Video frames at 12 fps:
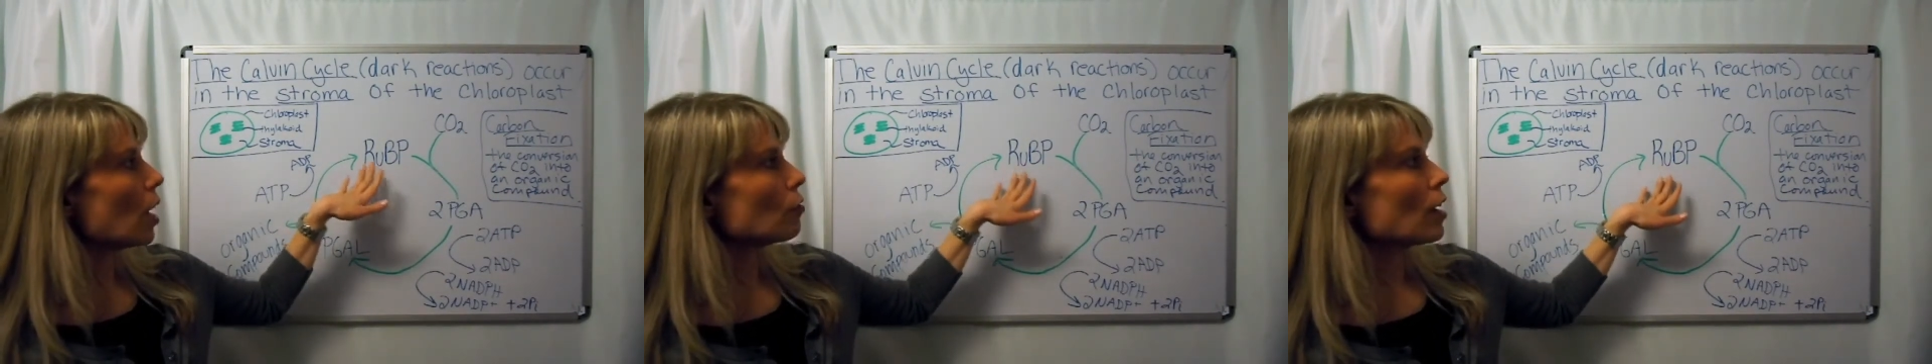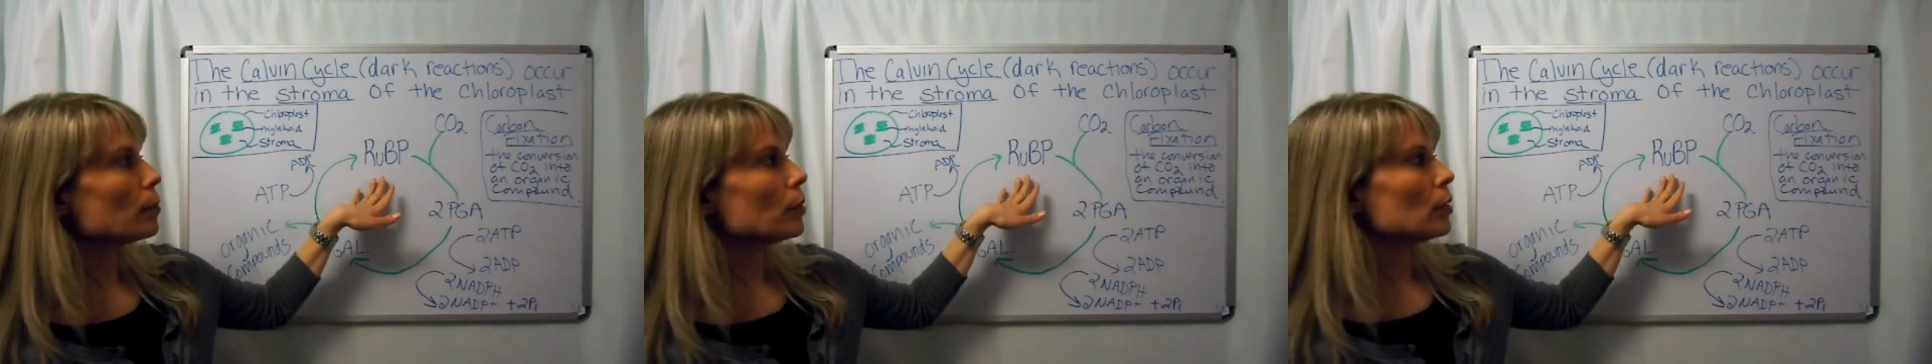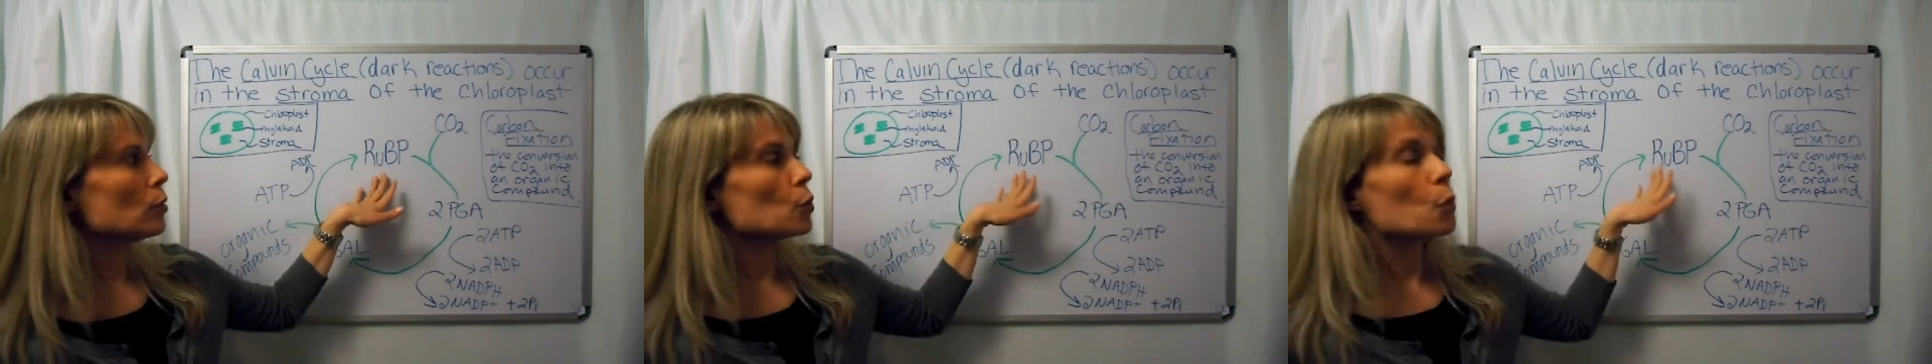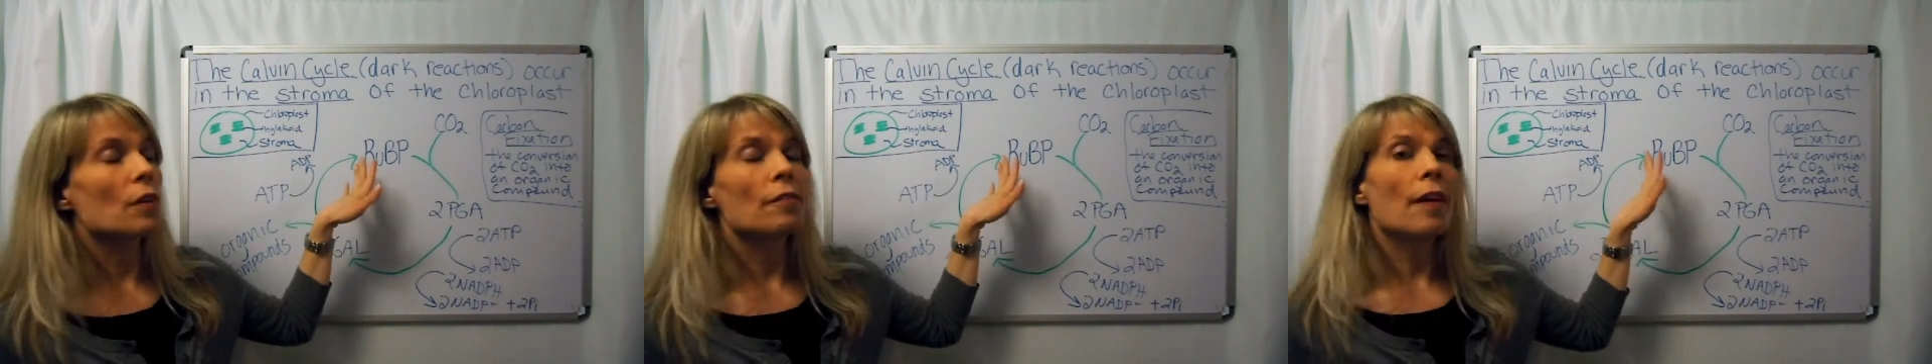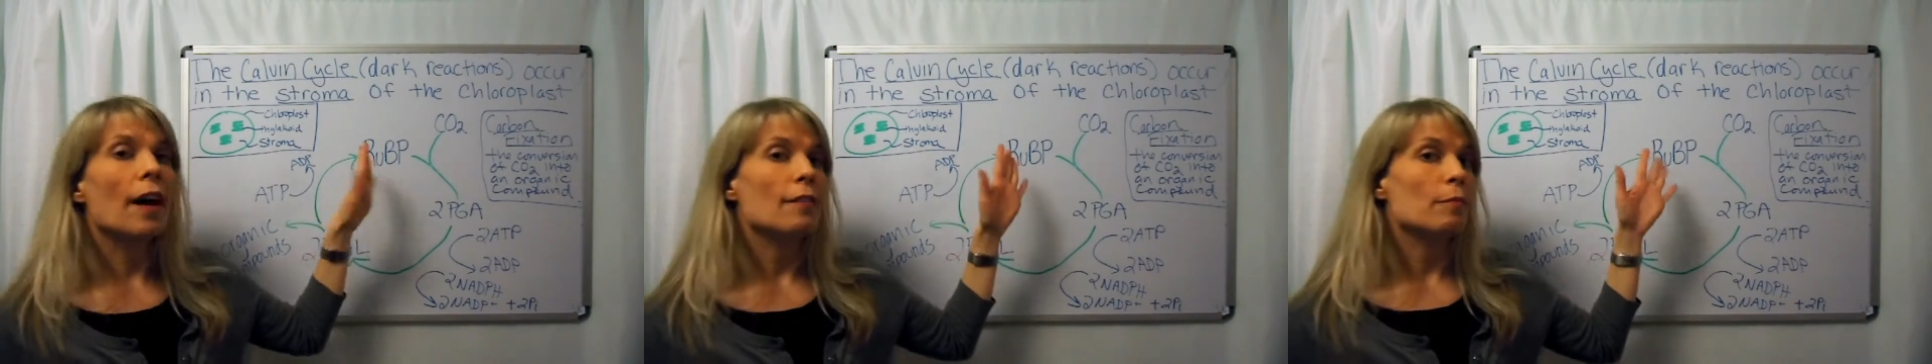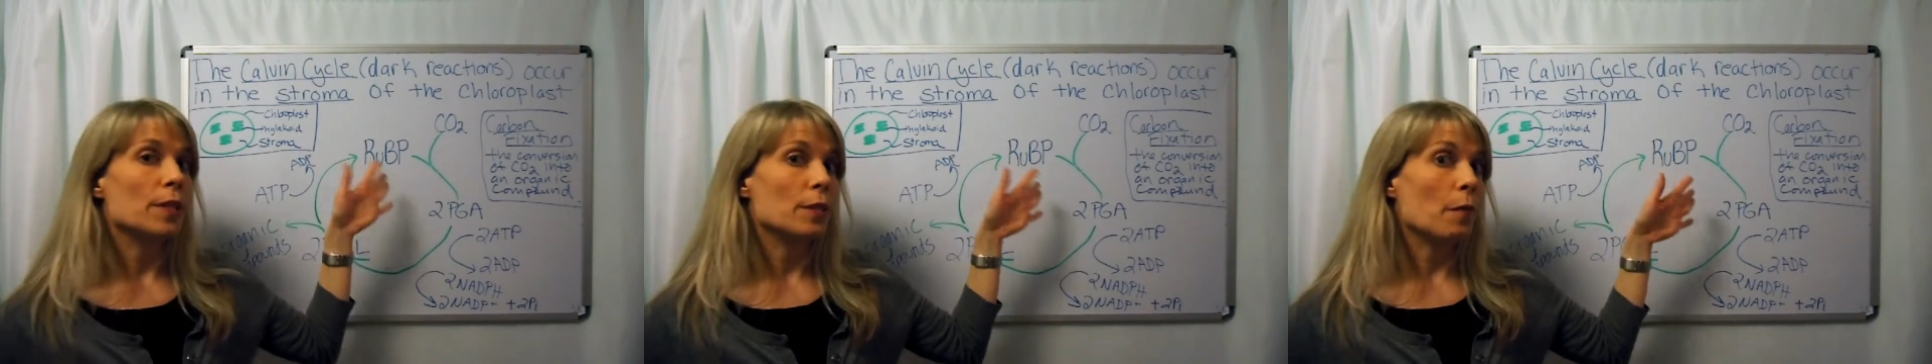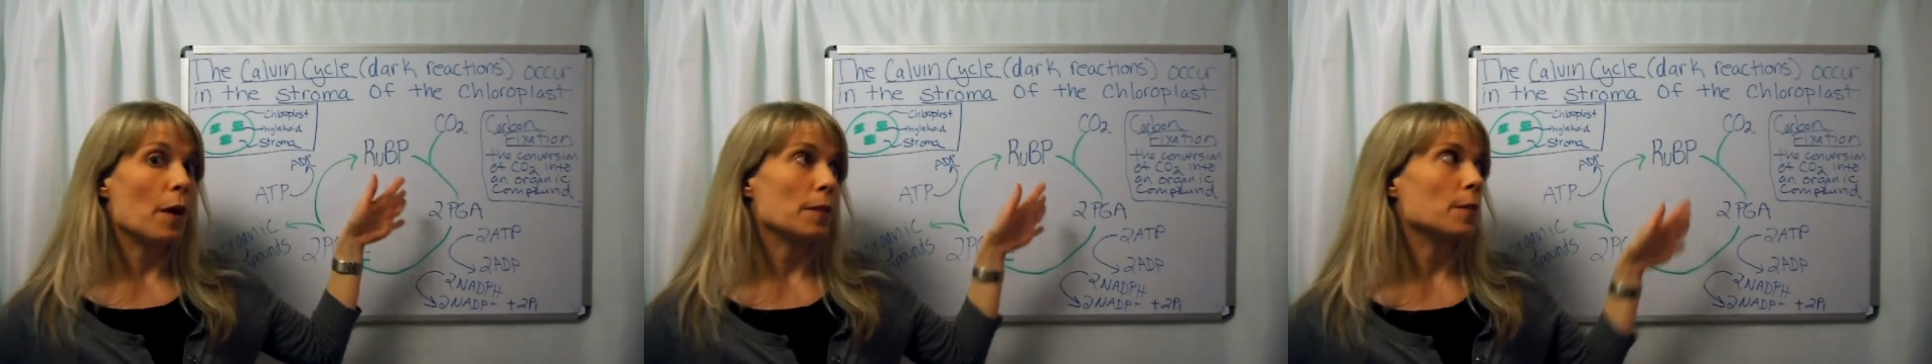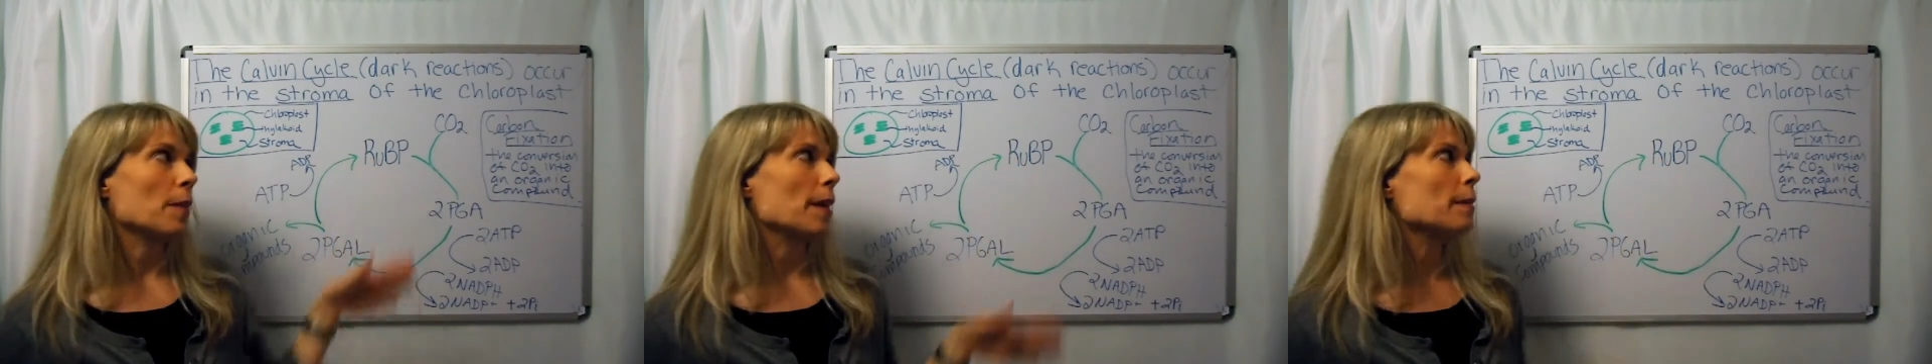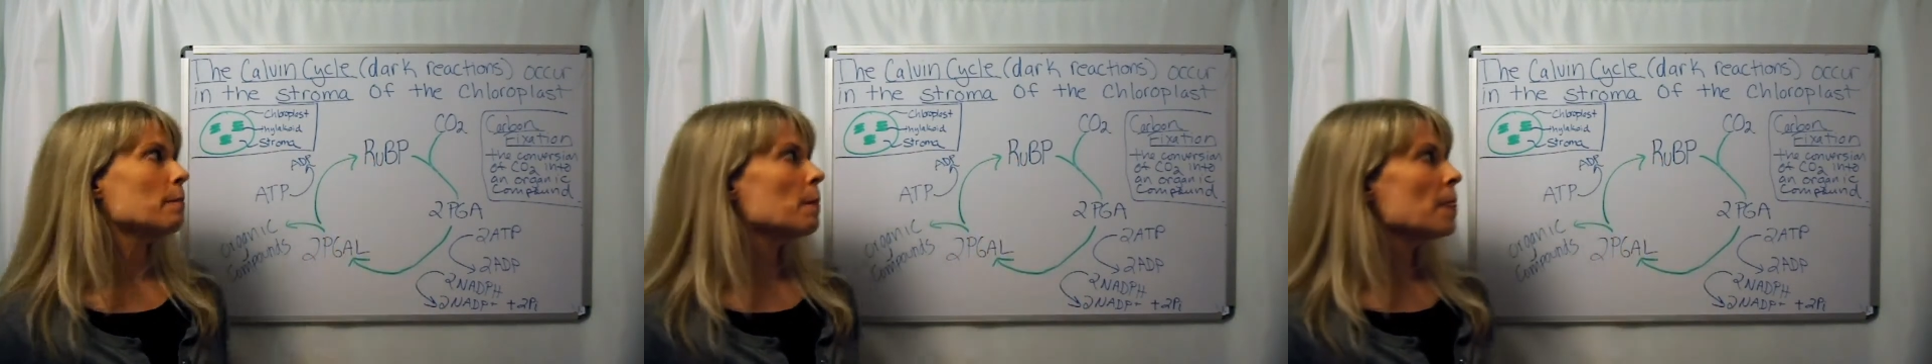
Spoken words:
a ribulose 1,5 bisphosphate.